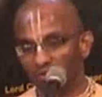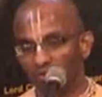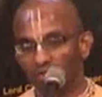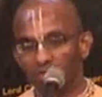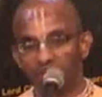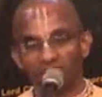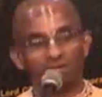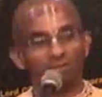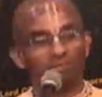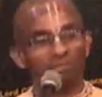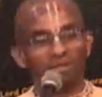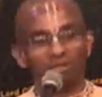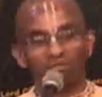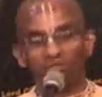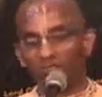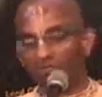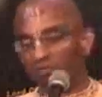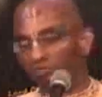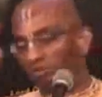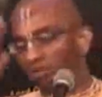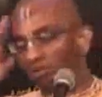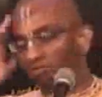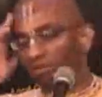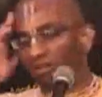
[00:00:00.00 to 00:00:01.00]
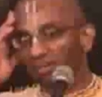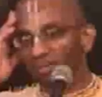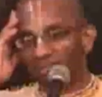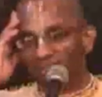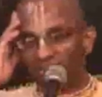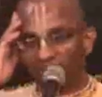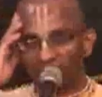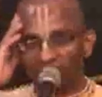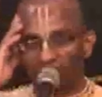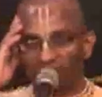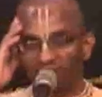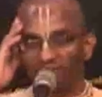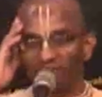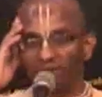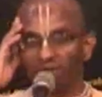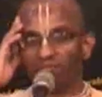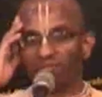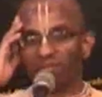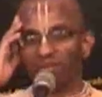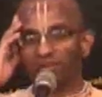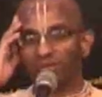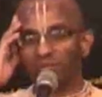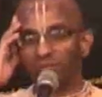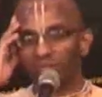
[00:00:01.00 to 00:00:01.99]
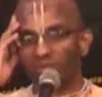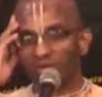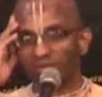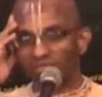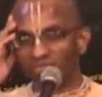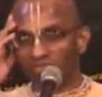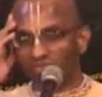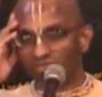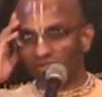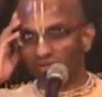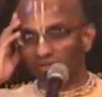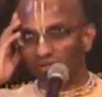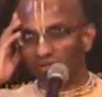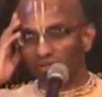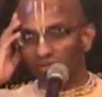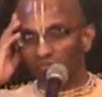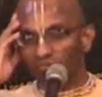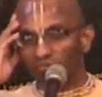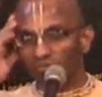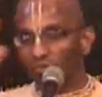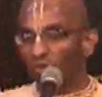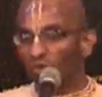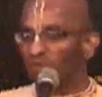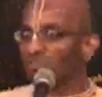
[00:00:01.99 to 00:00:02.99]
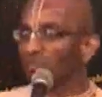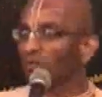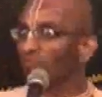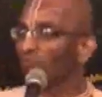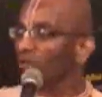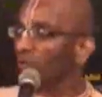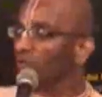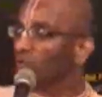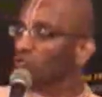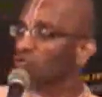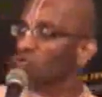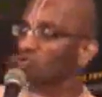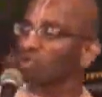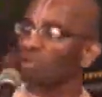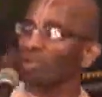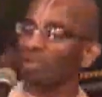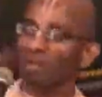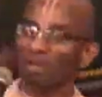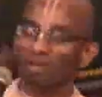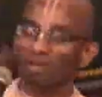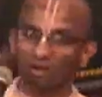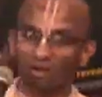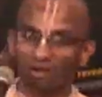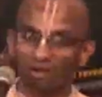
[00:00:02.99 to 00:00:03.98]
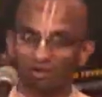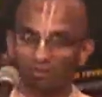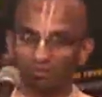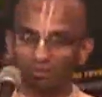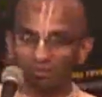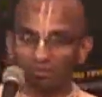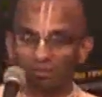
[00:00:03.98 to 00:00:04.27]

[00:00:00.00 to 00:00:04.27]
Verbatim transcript: Sometimes when we feel very irritated, very depressed, we want someone to share our heart with.